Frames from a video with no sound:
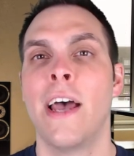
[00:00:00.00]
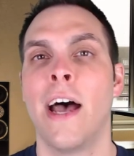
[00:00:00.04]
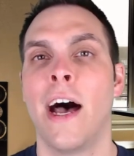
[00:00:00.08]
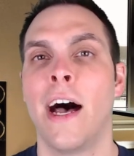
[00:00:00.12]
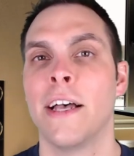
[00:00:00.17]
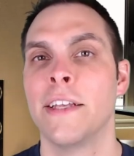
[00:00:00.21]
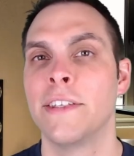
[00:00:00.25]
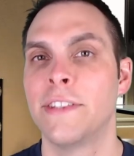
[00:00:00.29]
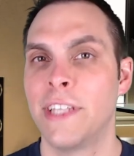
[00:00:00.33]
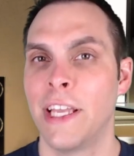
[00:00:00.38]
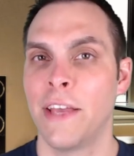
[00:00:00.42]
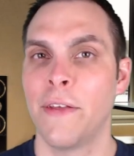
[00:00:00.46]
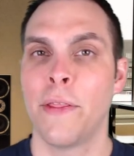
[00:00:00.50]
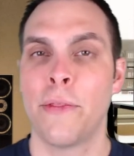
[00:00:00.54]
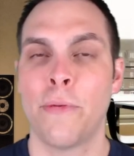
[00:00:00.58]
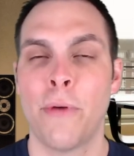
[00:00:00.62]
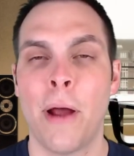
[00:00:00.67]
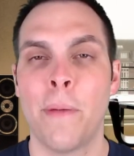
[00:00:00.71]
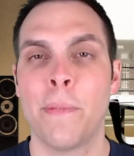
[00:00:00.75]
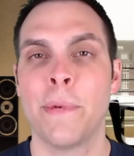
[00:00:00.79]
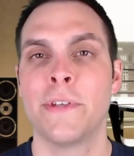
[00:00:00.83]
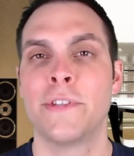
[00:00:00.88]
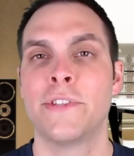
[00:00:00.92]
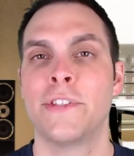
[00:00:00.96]
uh,
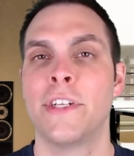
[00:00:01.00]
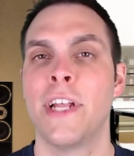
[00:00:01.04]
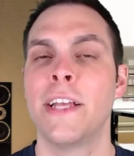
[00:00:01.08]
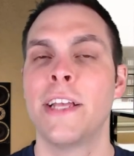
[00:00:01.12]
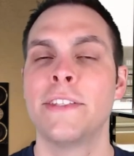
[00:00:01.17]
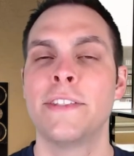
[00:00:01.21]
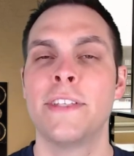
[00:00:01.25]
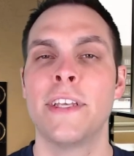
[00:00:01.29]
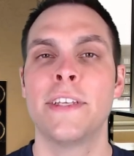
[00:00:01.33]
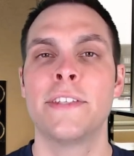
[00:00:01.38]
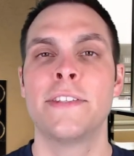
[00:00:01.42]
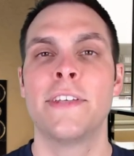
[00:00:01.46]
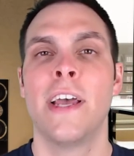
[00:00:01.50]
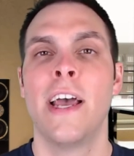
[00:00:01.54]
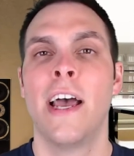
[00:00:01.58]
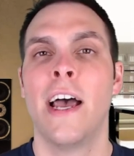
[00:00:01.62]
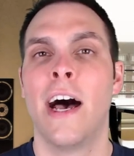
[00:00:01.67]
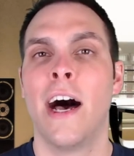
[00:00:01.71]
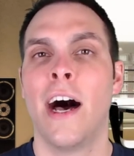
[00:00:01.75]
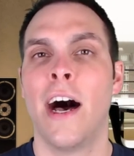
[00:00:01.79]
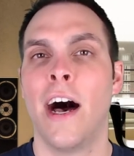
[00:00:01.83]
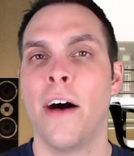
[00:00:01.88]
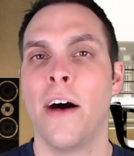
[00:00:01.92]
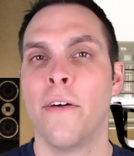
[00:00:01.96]
tchadensis,
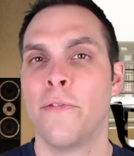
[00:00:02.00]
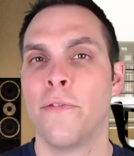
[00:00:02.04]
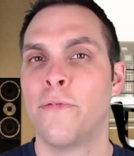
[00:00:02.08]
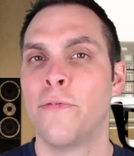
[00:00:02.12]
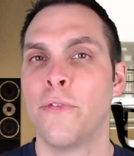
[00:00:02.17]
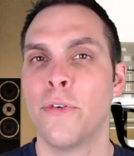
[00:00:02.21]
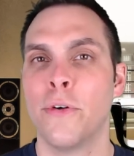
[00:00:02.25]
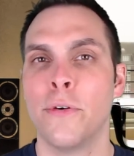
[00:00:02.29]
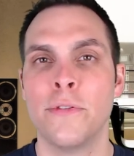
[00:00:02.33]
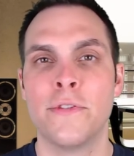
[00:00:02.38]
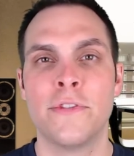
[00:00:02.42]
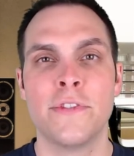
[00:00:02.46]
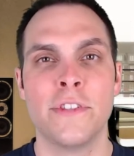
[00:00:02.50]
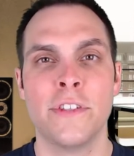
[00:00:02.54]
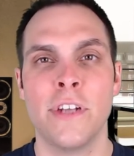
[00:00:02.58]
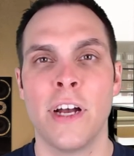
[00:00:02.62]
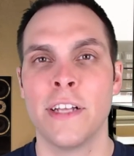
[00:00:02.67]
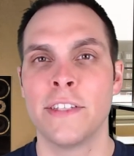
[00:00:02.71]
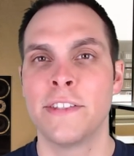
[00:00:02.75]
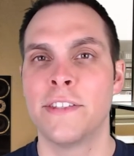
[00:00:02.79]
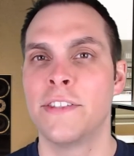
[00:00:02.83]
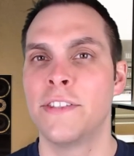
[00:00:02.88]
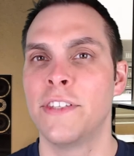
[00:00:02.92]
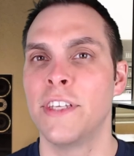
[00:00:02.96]
uh, fruits,
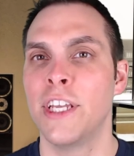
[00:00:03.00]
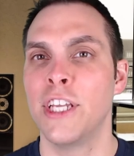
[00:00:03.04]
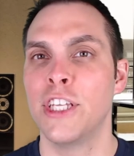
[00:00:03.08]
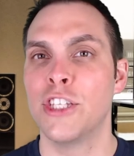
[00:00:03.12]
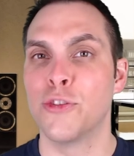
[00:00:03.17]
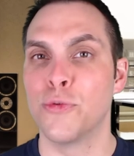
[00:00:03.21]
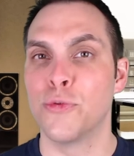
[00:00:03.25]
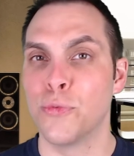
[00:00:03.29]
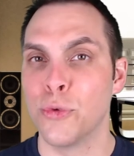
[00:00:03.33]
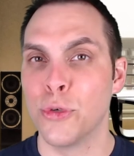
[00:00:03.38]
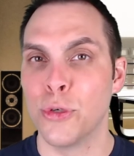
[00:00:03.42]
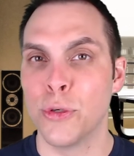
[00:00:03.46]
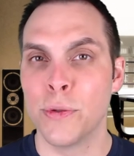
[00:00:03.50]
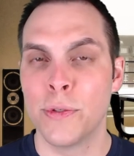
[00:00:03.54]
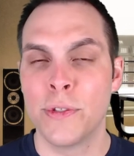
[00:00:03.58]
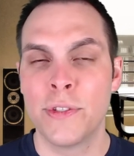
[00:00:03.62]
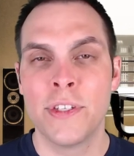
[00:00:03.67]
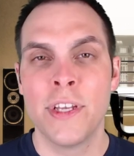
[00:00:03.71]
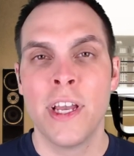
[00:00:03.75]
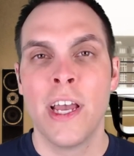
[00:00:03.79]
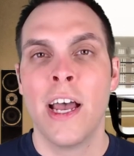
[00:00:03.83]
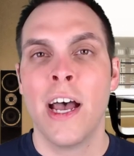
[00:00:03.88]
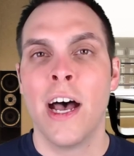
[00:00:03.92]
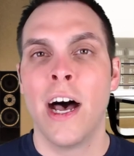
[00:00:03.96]
nuts, seeds,
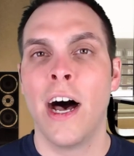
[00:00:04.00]
roots,